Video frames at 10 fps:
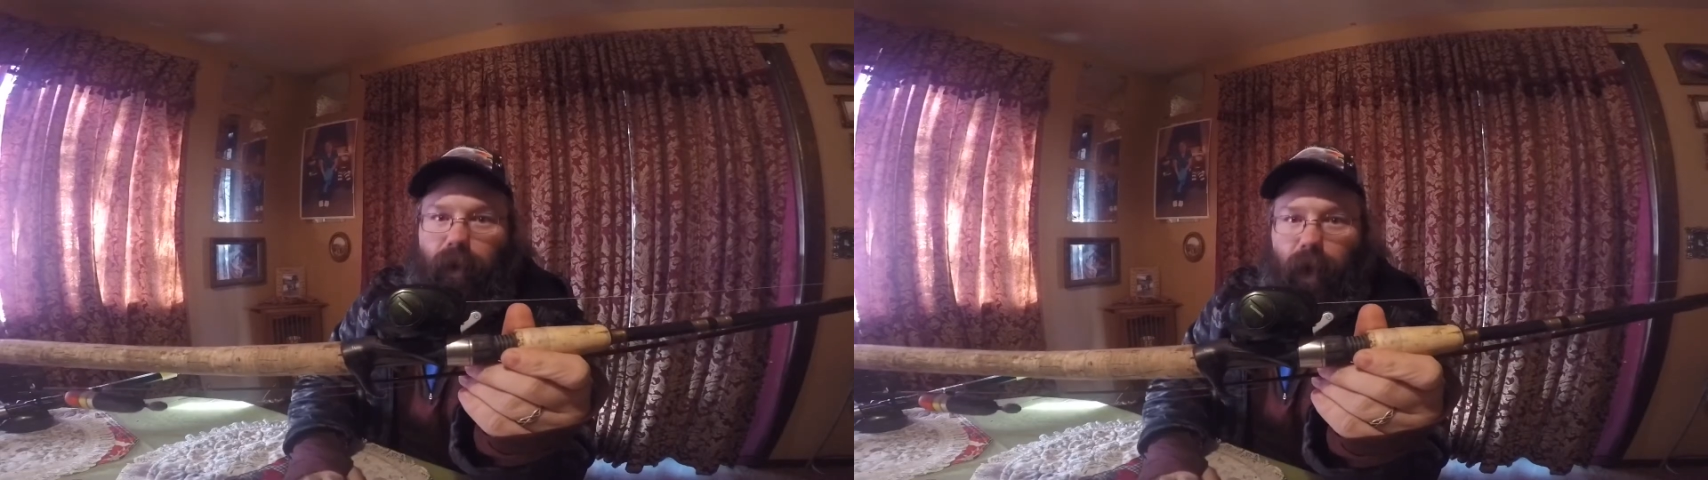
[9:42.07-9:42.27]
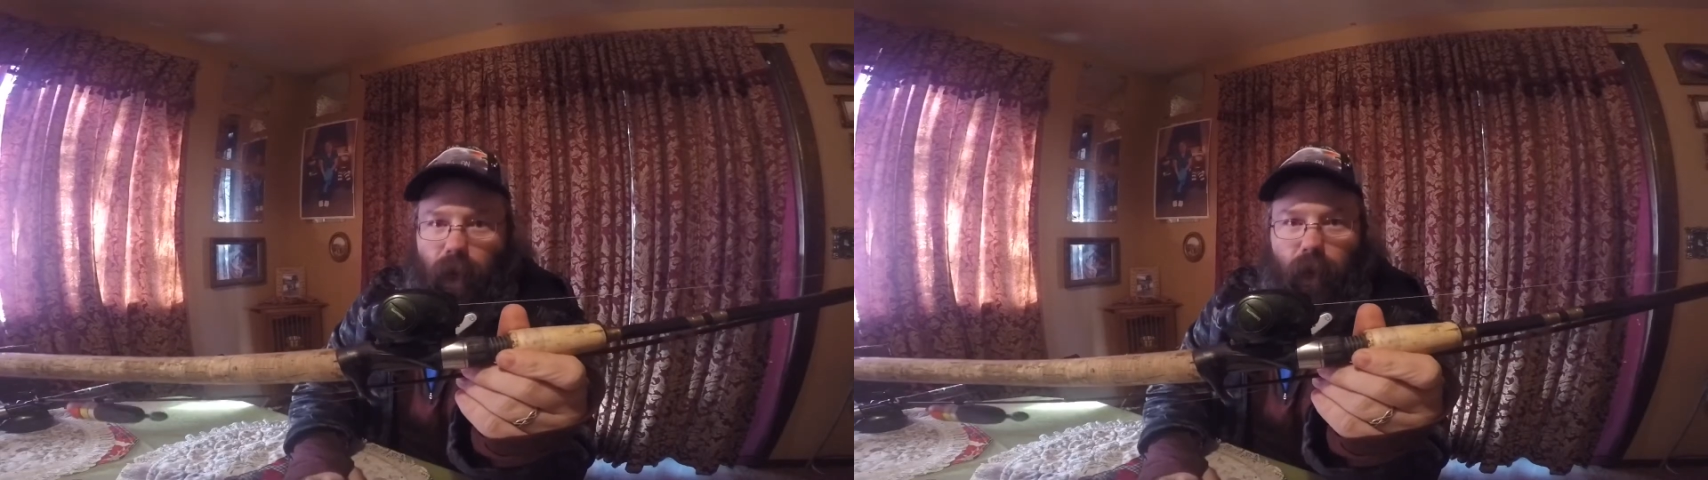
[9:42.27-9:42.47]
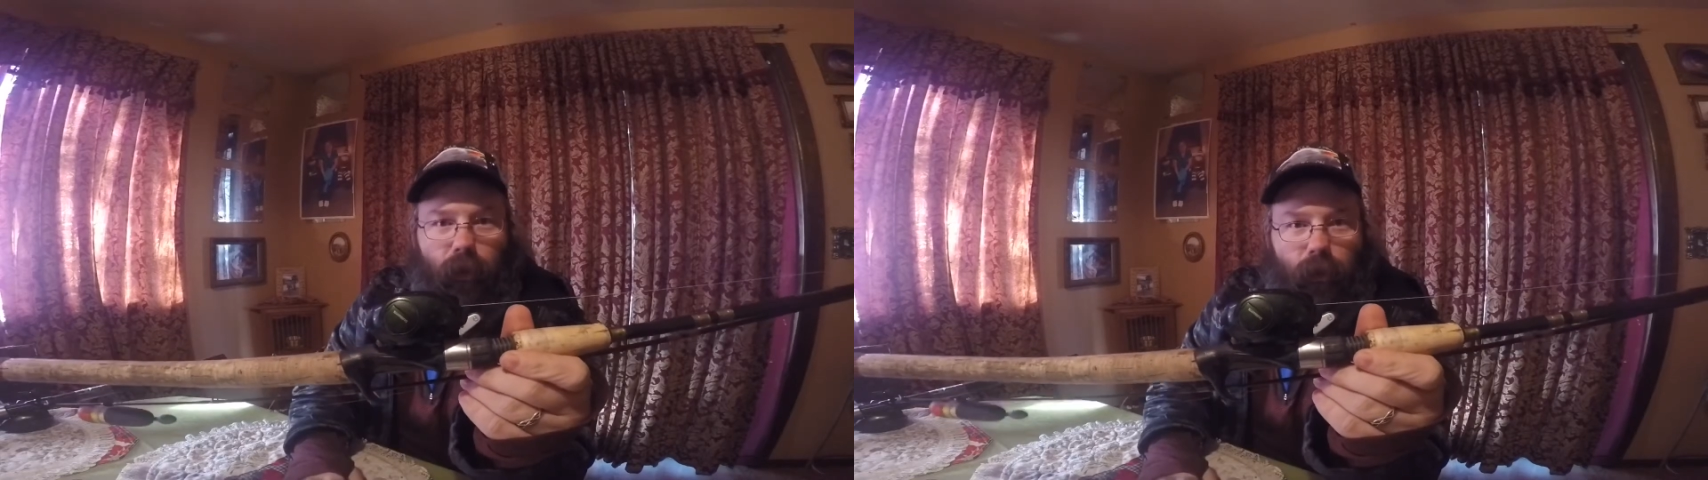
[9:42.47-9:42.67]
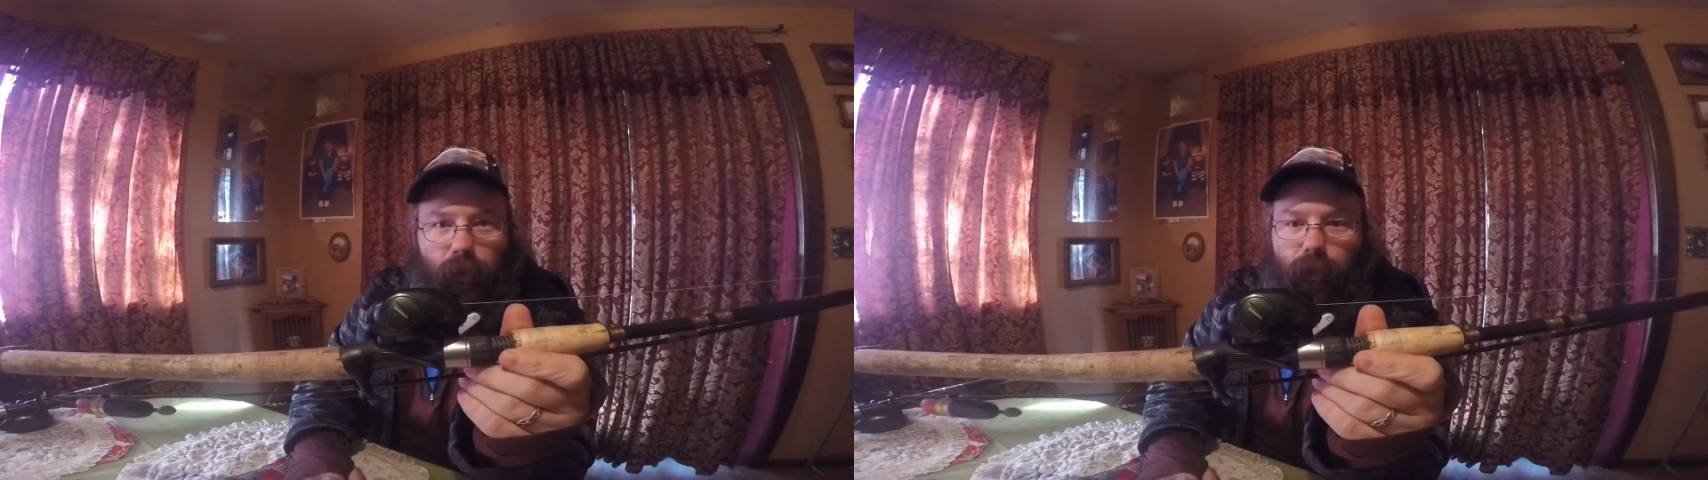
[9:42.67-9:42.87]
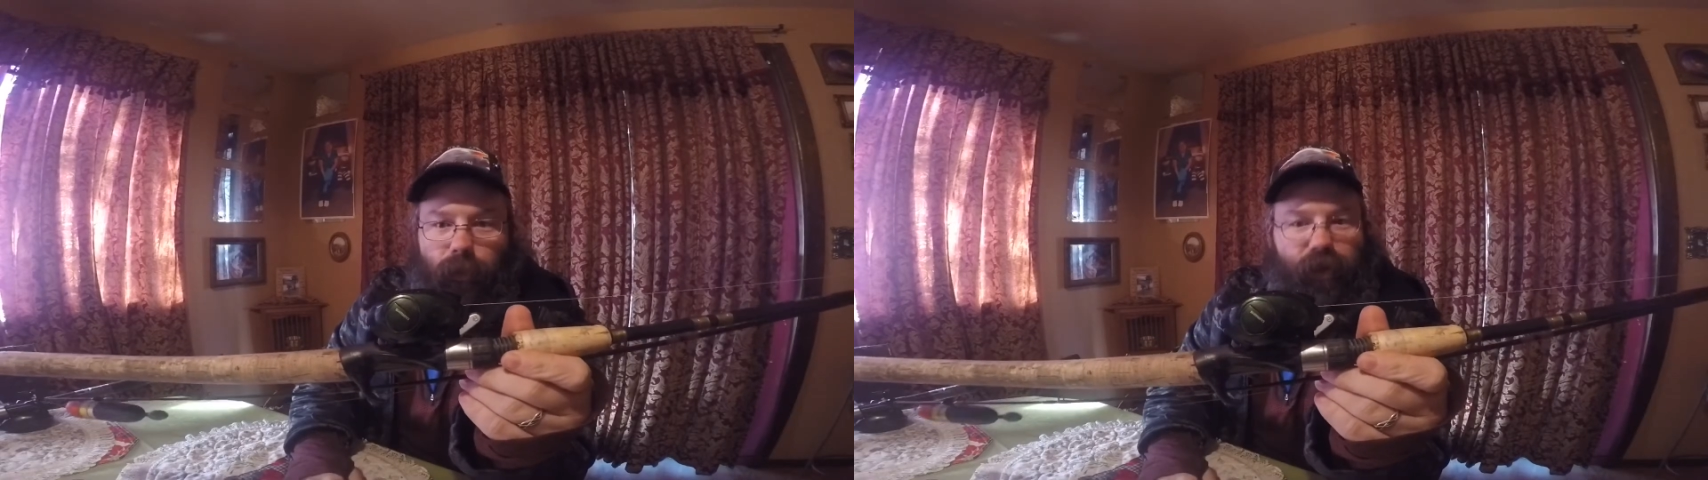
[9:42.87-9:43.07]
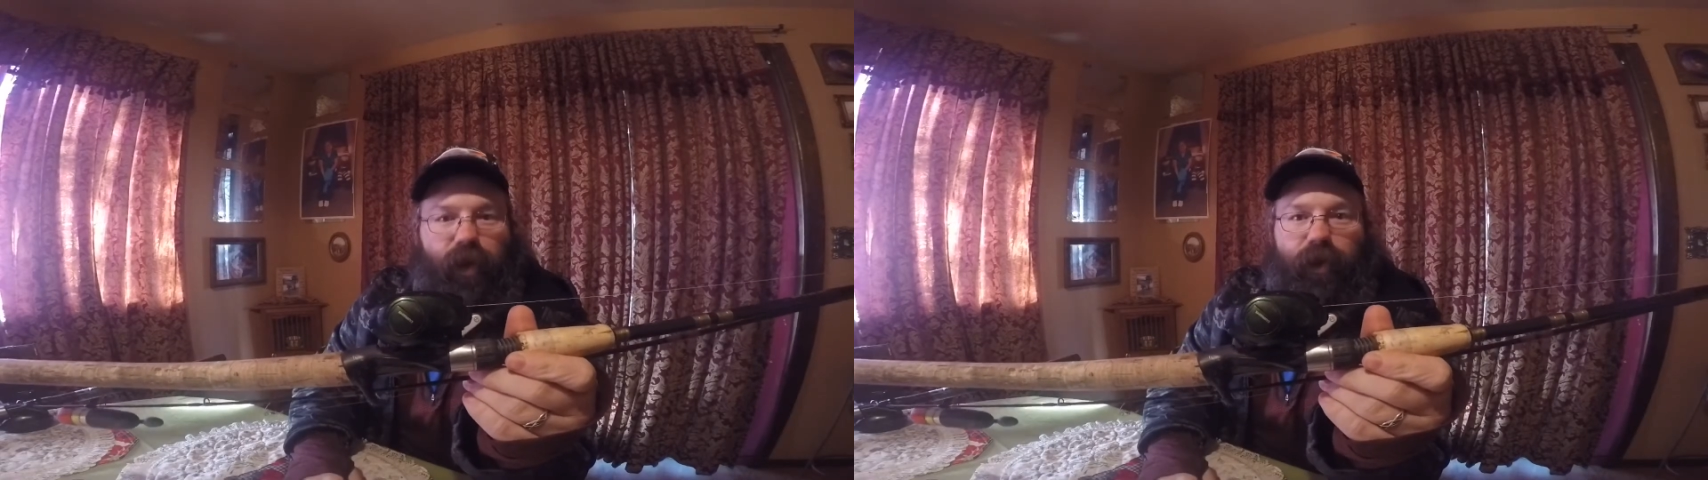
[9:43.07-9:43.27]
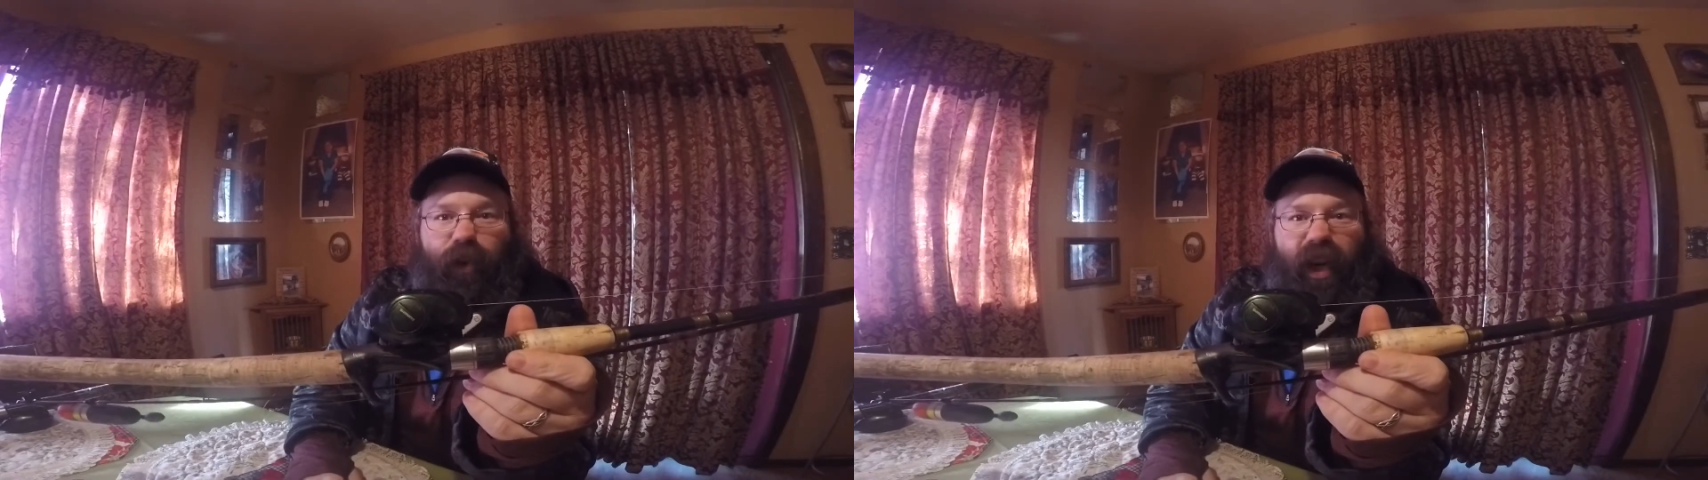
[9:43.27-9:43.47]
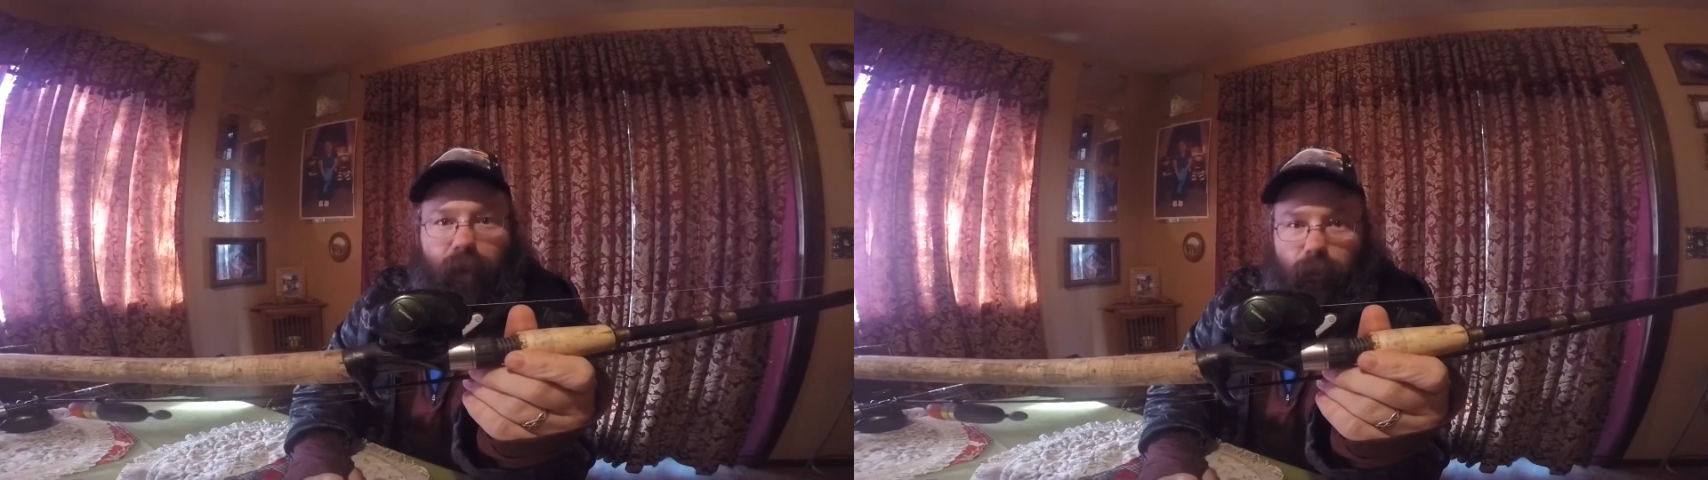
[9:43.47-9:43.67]
oh, they're
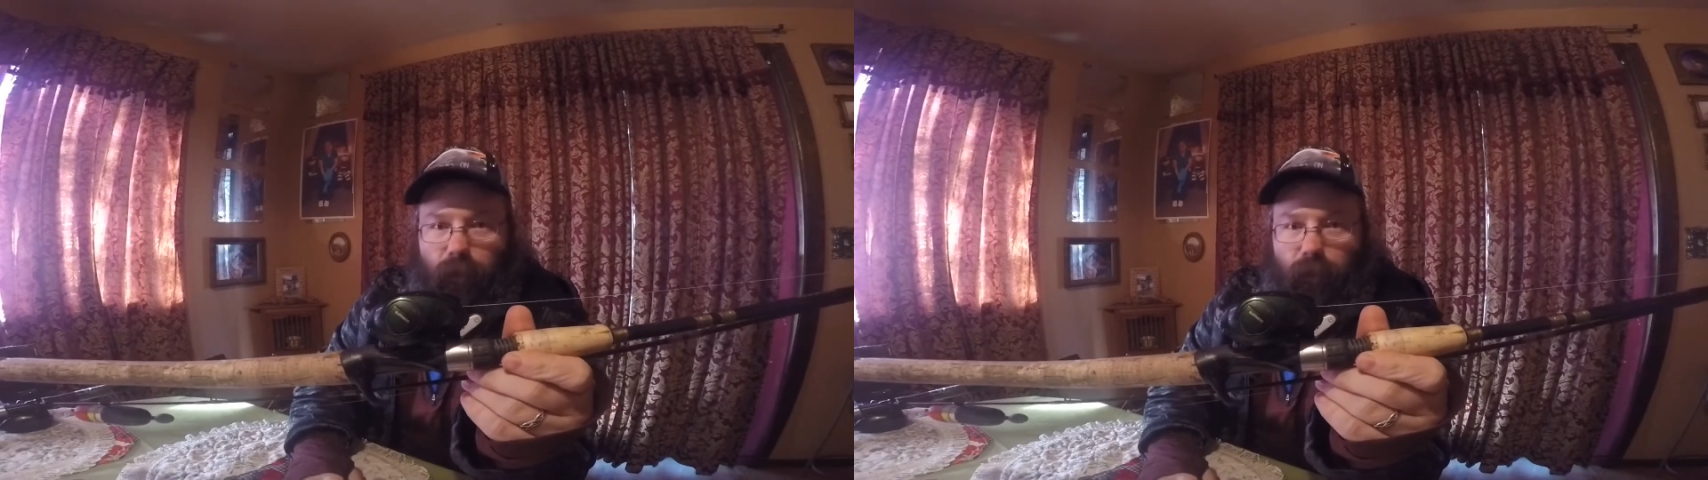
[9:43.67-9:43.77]
green.